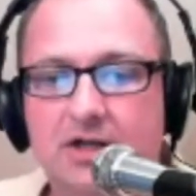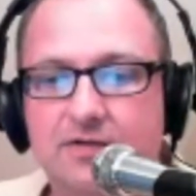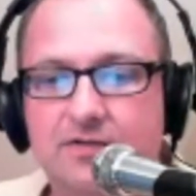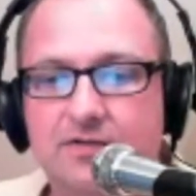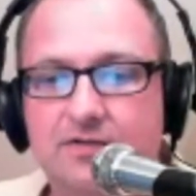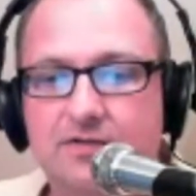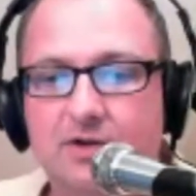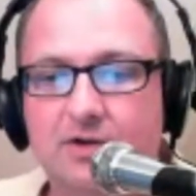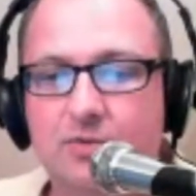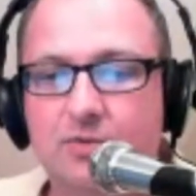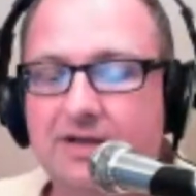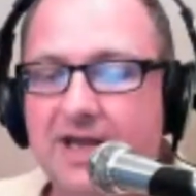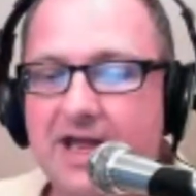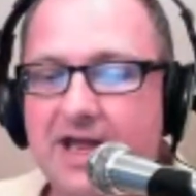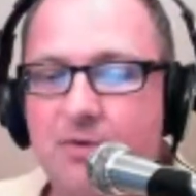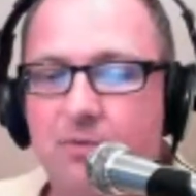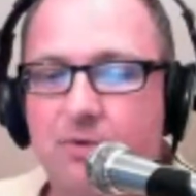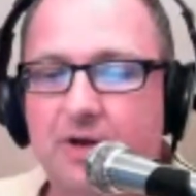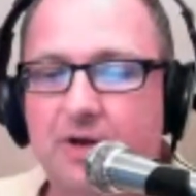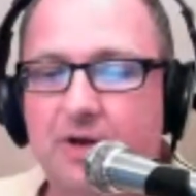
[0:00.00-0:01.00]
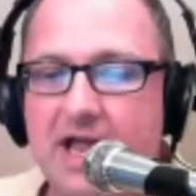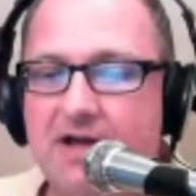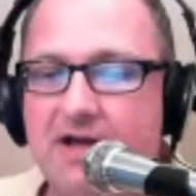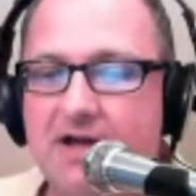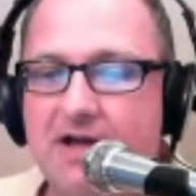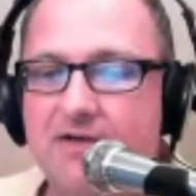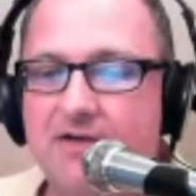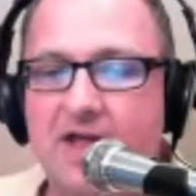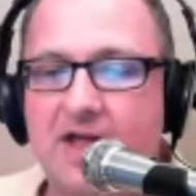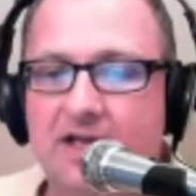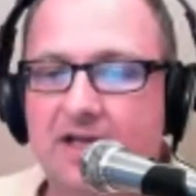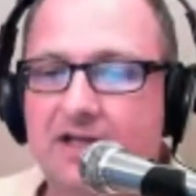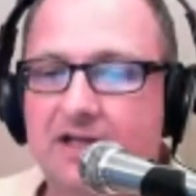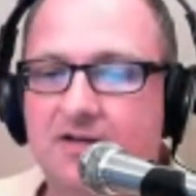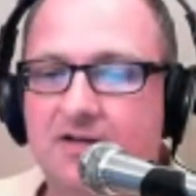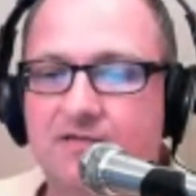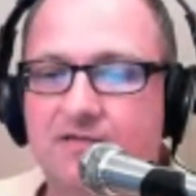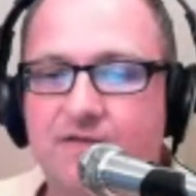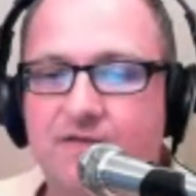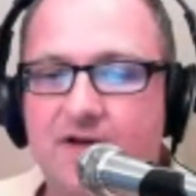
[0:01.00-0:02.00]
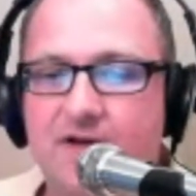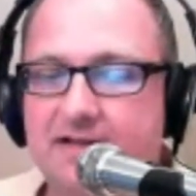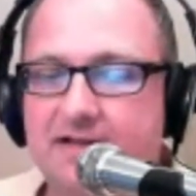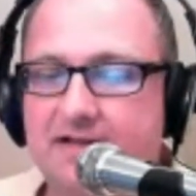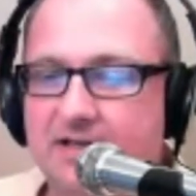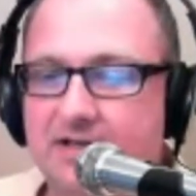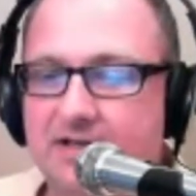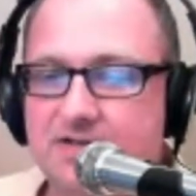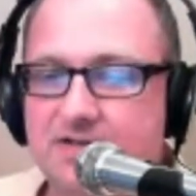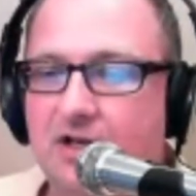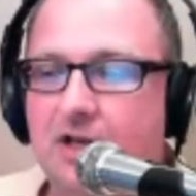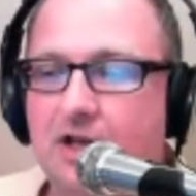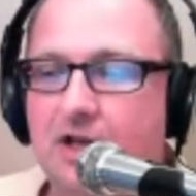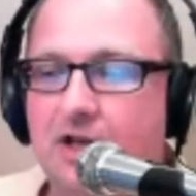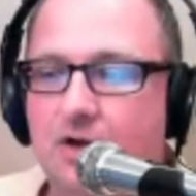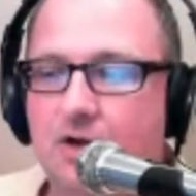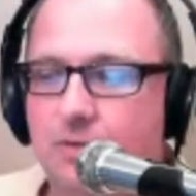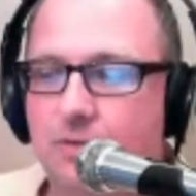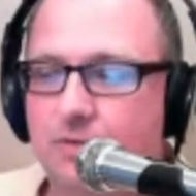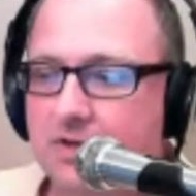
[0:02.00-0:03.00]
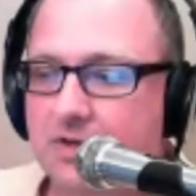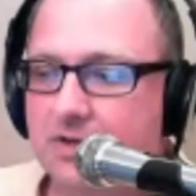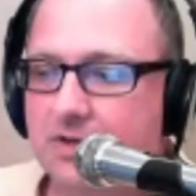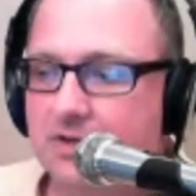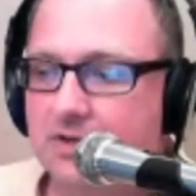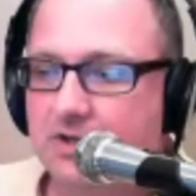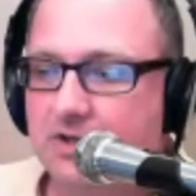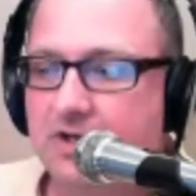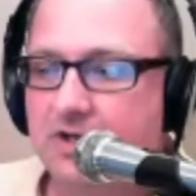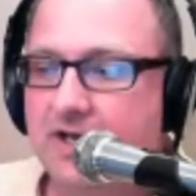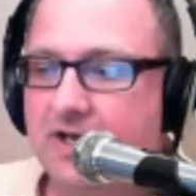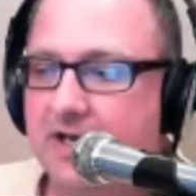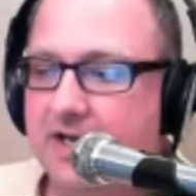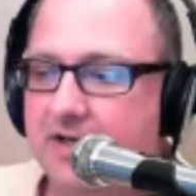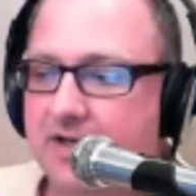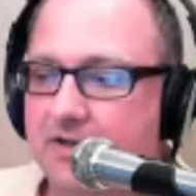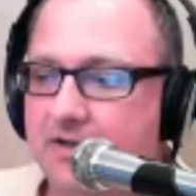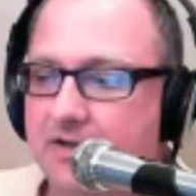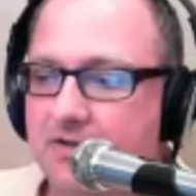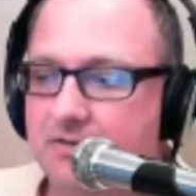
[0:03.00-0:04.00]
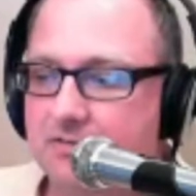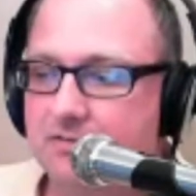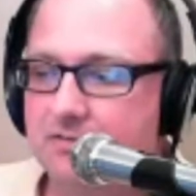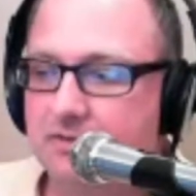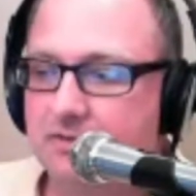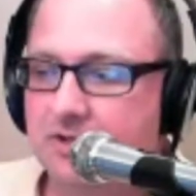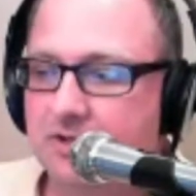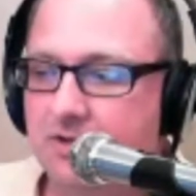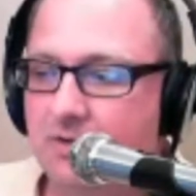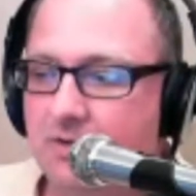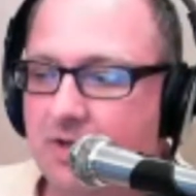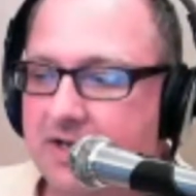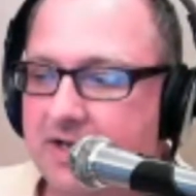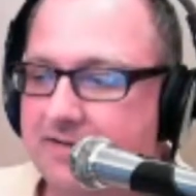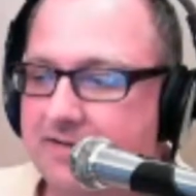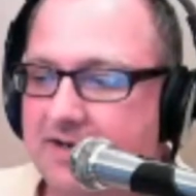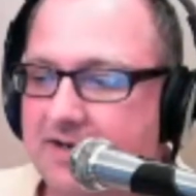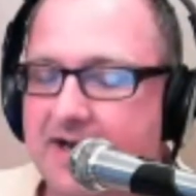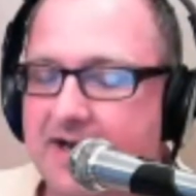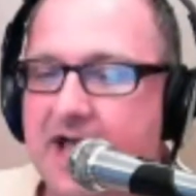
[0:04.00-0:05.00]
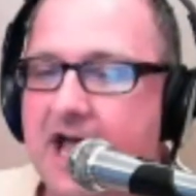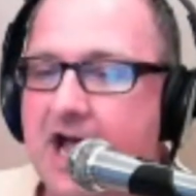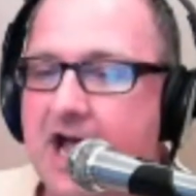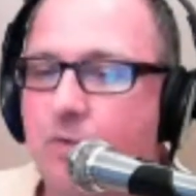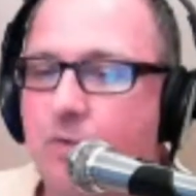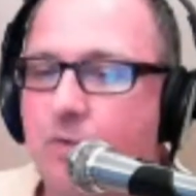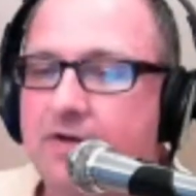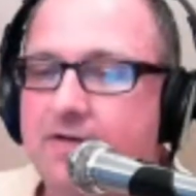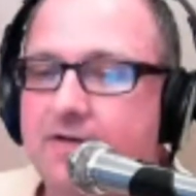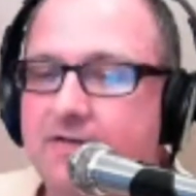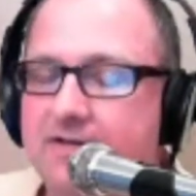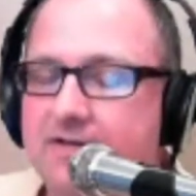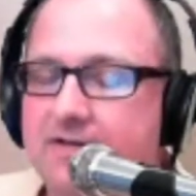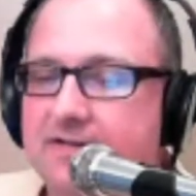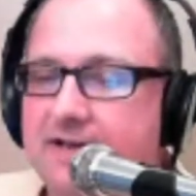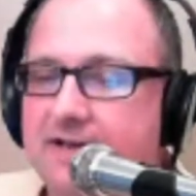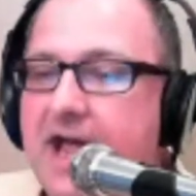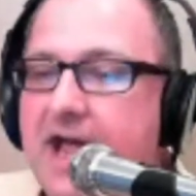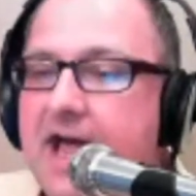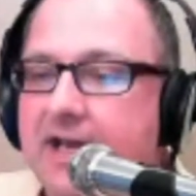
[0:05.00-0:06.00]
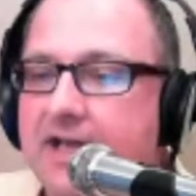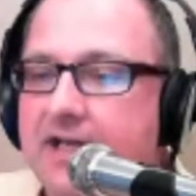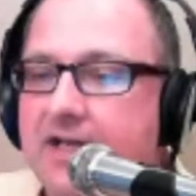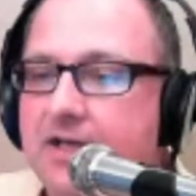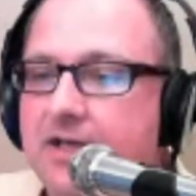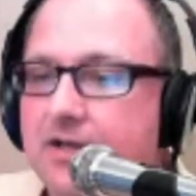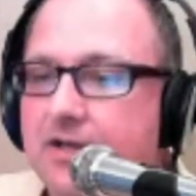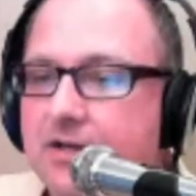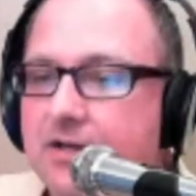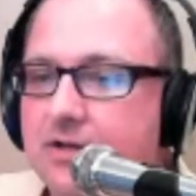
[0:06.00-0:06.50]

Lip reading: So yeah, we have that, and the fact that it's close. You get, like I said, an hour to Cincinnati.